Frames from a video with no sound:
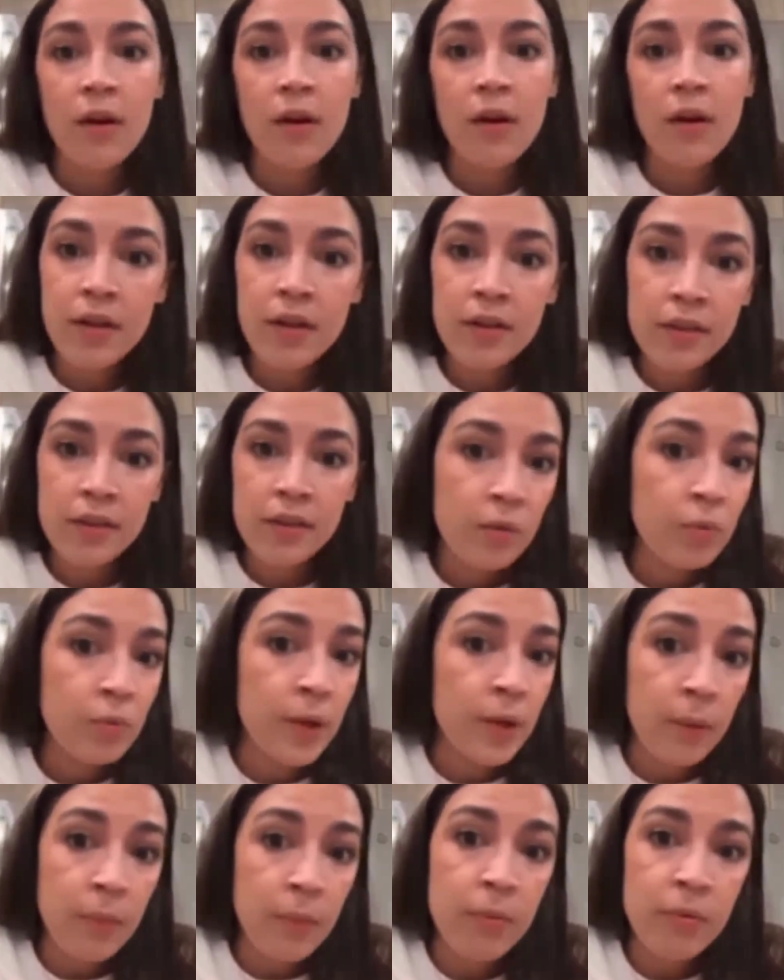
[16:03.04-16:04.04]
era
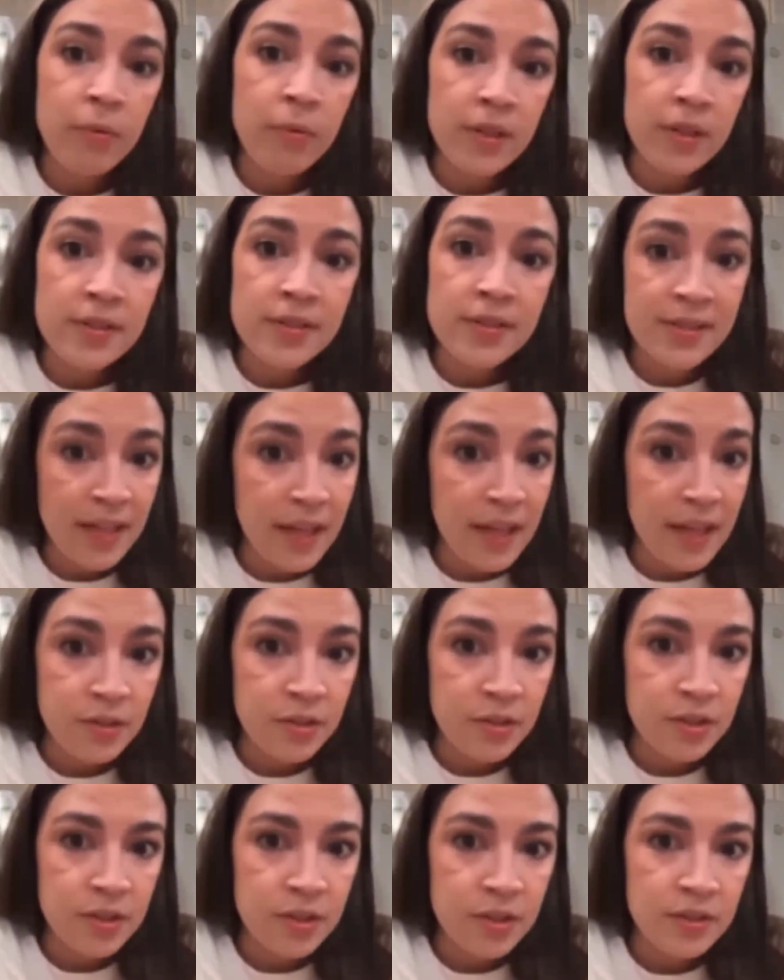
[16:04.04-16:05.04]
that we are poised to
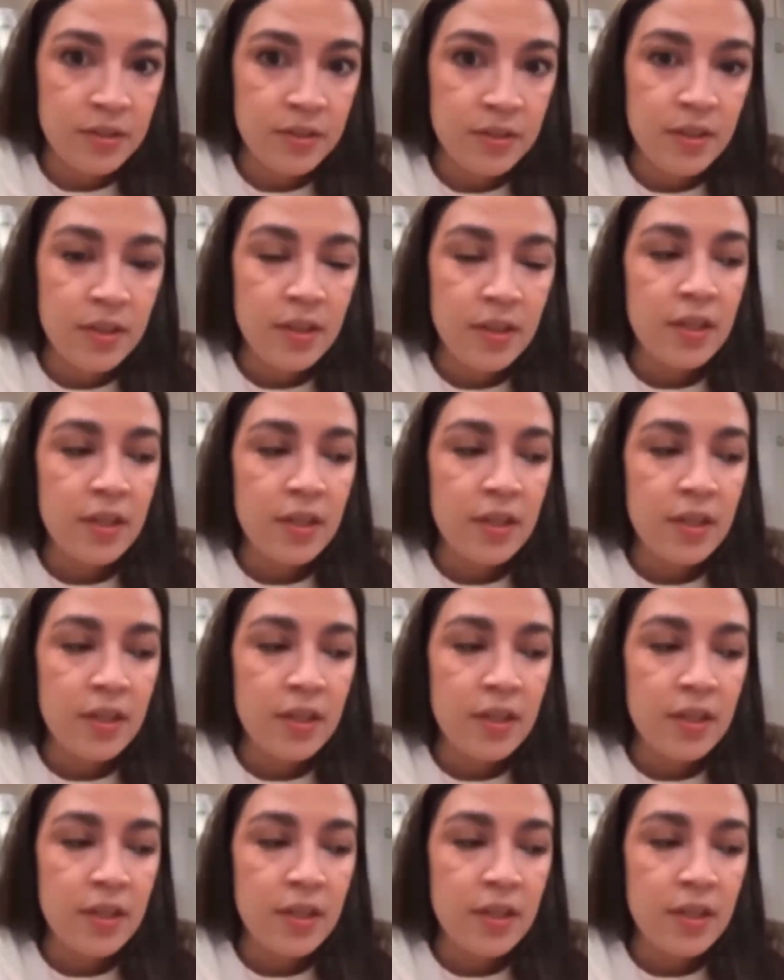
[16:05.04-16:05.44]
enter.